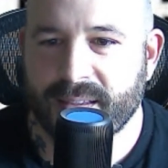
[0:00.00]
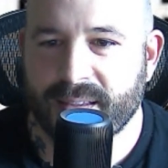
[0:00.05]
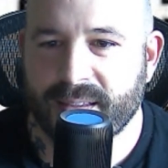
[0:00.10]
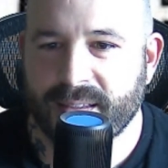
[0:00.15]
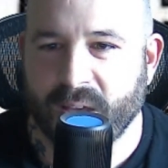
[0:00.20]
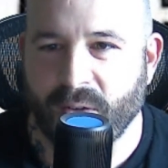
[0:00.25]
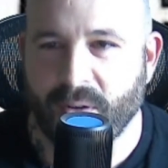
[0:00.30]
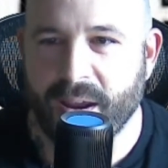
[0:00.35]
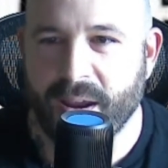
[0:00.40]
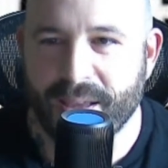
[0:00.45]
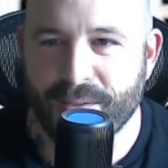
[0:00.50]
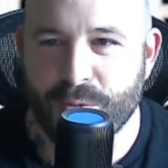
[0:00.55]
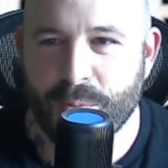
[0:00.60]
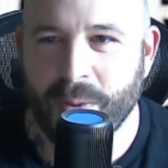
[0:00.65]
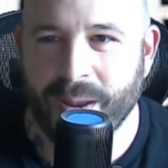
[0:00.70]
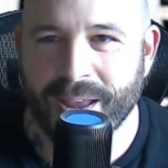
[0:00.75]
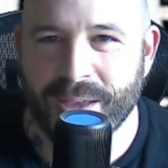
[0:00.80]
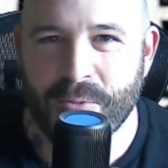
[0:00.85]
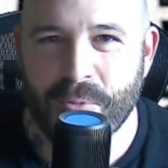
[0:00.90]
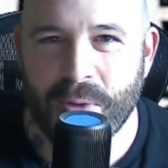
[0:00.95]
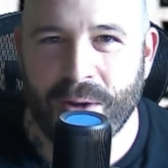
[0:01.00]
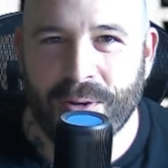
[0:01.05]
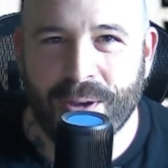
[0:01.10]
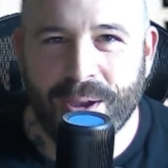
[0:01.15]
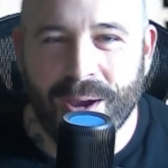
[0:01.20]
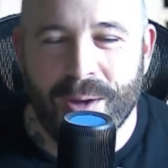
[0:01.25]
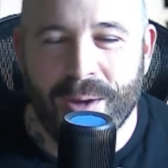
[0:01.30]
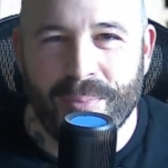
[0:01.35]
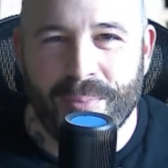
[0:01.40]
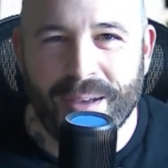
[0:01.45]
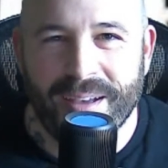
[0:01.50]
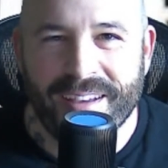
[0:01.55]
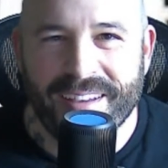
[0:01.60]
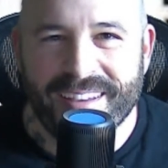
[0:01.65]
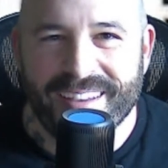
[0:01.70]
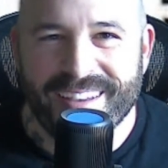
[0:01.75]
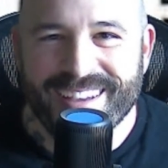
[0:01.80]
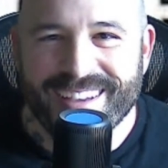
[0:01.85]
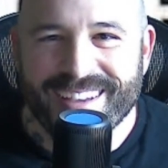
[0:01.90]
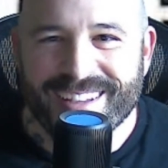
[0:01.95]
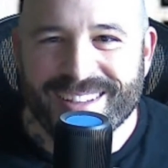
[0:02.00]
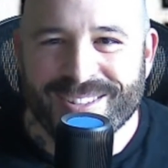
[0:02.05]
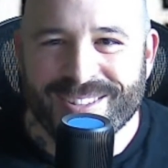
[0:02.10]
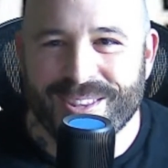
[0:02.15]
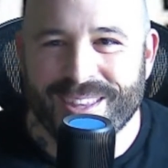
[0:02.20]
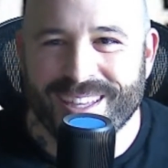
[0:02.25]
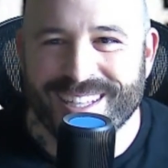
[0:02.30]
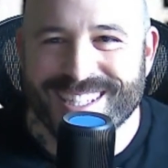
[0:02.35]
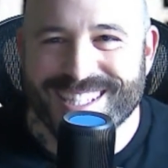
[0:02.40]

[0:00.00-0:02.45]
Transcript: All right, everybody, welcome to the